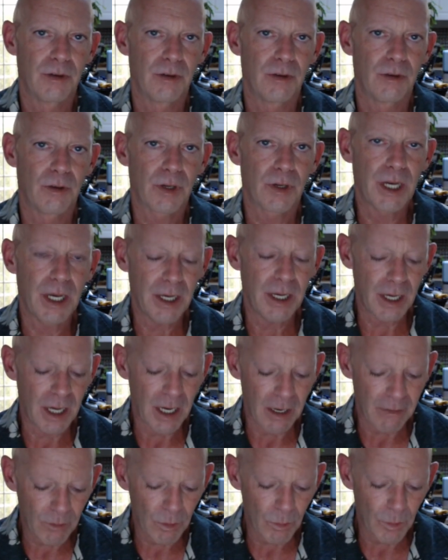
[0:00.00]
Okay,
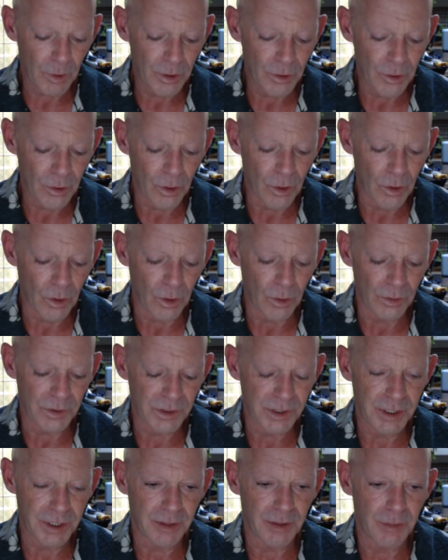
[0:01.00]
everyone
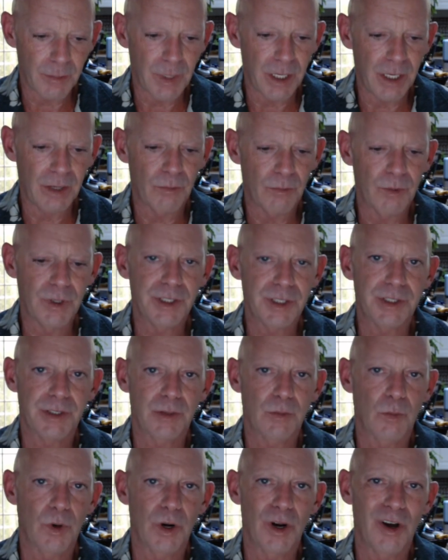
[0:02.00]
knows that the main
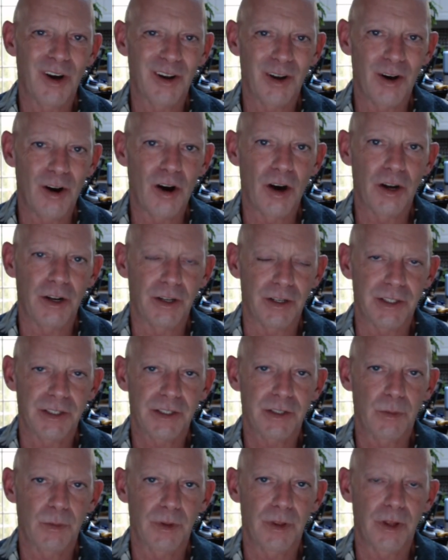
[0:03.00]
reason we're not
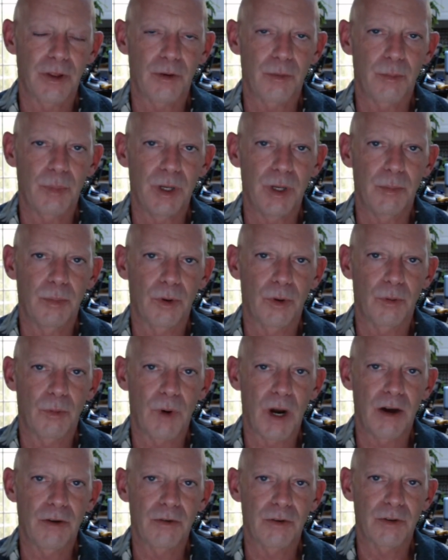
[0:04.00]
honest with other people
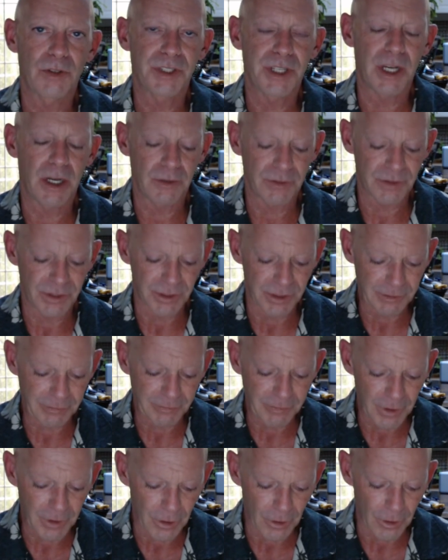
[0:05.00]
around ourselves is
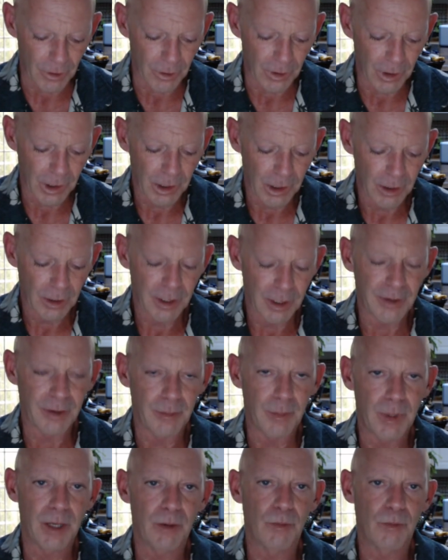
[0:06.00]
fear. And the main